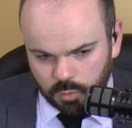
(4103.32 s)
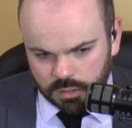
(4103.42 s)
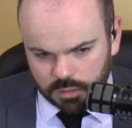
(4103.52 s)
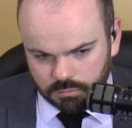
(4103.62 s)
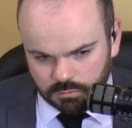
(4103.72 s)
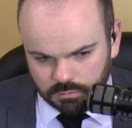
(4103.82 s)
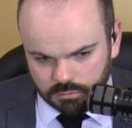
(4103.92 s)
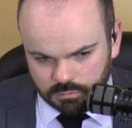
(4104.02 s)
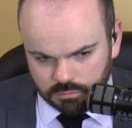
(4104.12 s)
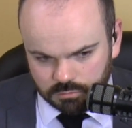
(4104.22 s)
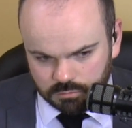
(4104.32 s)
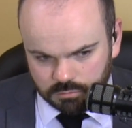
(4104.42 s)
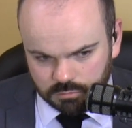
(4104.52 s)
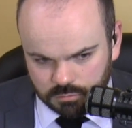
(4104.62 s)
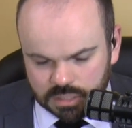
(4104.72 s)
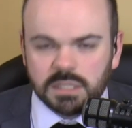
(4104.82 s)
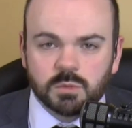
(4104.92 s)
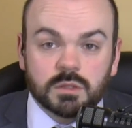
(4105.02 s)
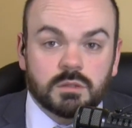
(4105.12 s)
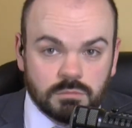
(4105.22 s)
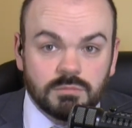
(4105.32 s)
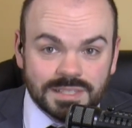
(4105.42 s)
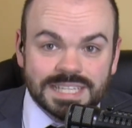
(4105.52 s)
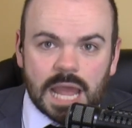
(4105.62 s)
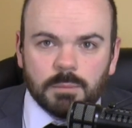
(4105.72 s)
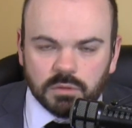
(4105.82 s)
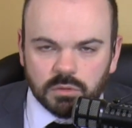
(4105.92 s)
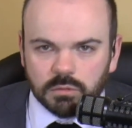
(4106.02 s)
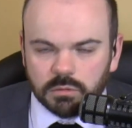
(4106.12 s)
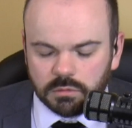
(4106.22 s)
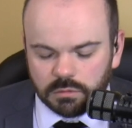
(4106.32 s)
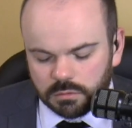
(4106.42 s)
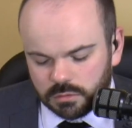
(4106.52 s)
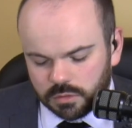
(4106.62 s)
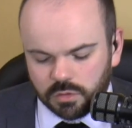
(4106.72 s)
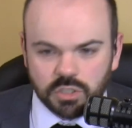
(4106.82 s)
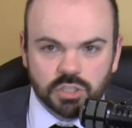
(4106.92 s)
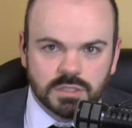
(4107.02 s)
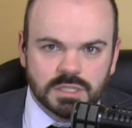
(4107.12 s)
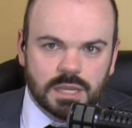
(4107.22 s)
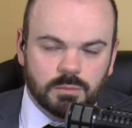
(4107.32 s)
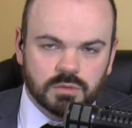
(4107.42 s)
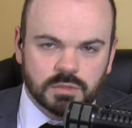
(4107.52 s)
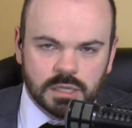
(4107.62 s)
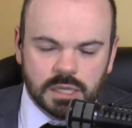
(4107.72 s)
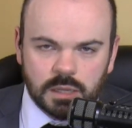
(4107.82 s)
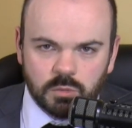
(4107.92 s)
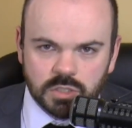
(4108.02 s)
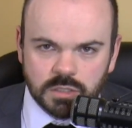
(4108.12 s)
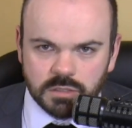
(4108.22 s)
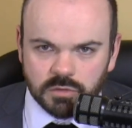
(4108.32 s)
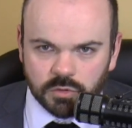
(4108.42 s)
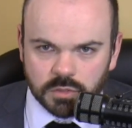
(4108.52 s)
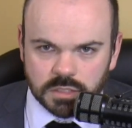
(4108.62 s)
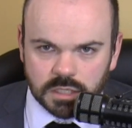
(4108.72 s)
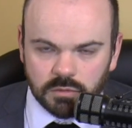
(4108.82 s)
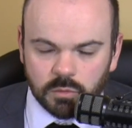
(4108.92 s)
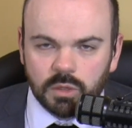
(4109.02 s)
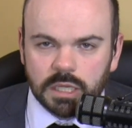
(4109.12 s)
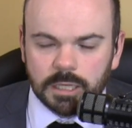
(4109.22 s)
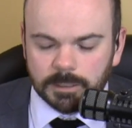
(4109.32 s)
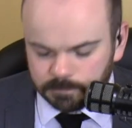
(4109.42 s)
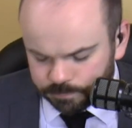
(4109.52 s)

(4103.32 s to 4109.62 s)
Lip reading: it deals with the Sabbath, the Christian Sabbath today, which is the first day of the week.